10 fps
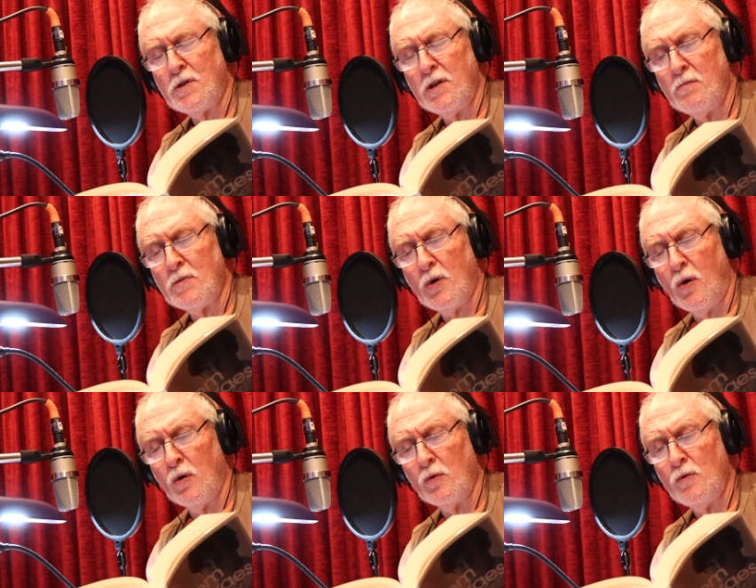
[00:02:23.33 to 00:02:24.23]
seems
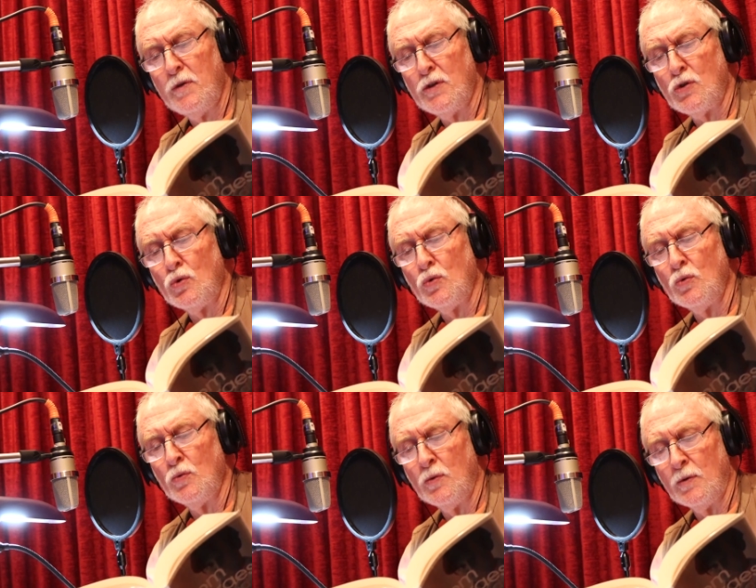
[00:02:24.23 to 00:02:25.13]
always
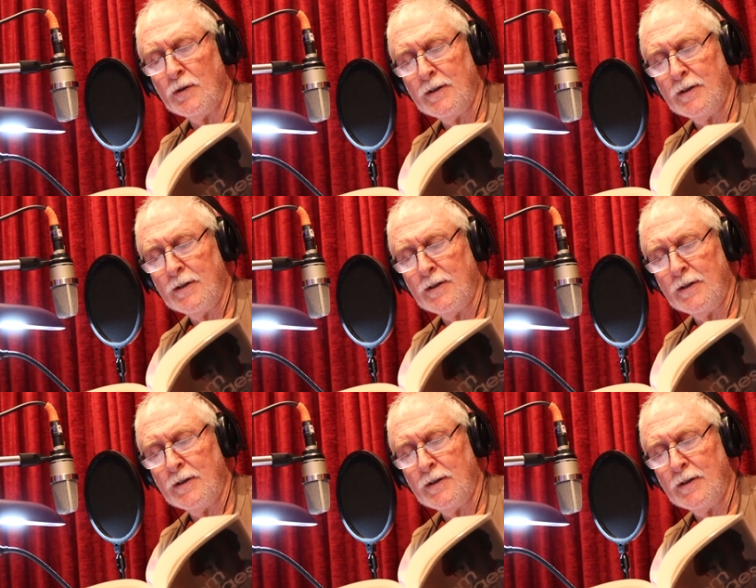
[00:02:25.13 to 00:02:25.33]
noon.